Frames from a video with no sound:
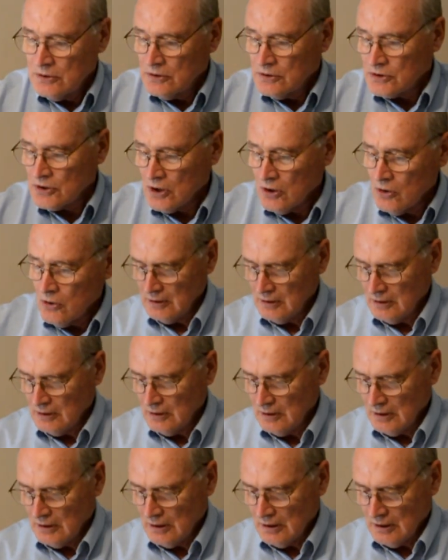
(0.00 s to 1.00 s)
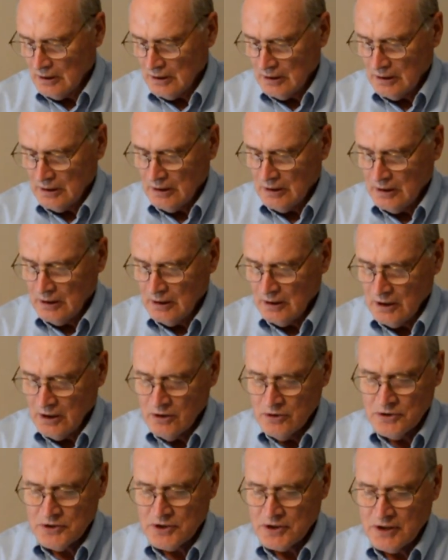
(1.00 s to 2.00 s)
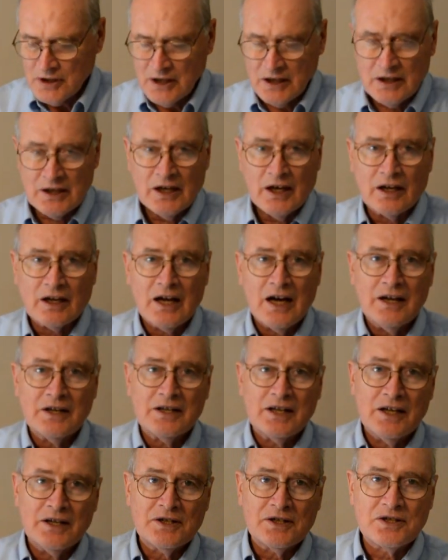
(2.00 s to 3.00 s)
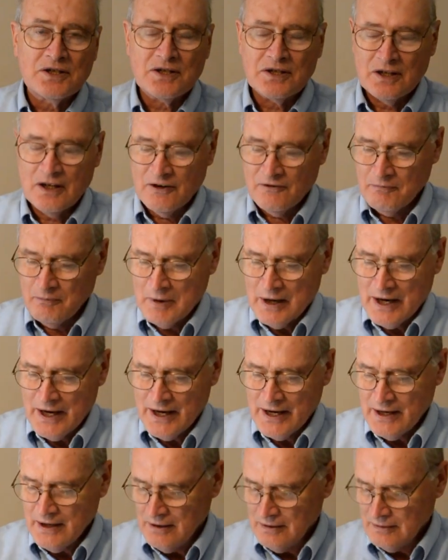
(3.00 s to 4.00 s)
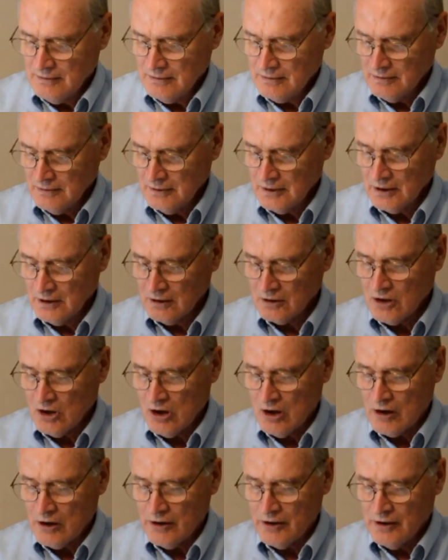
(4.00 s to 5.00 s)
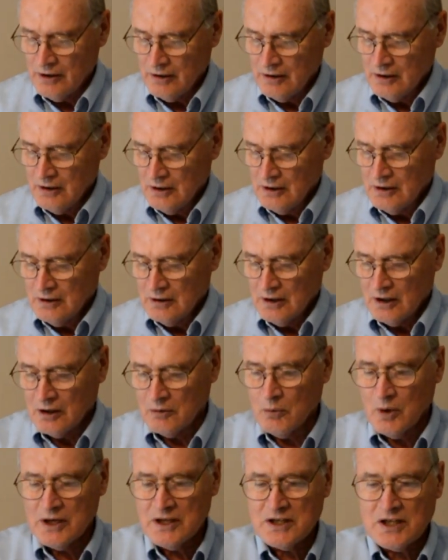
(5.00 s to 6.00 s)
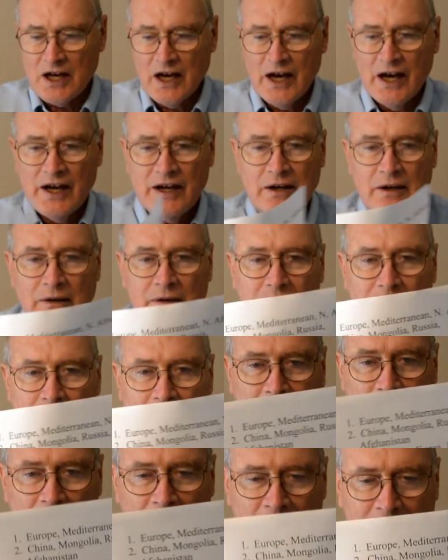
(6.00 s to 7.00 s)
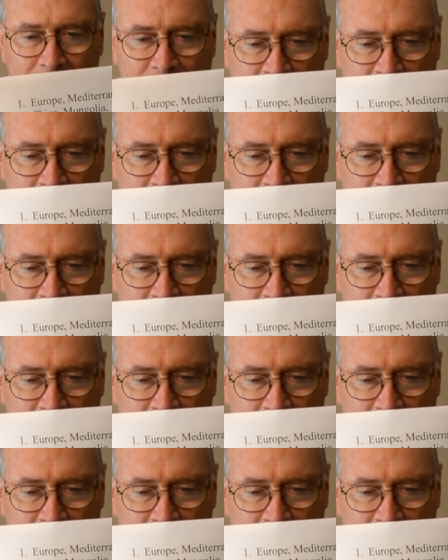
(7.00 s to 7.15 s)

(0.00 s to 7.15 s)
So here's the contents of my little card. On one side I have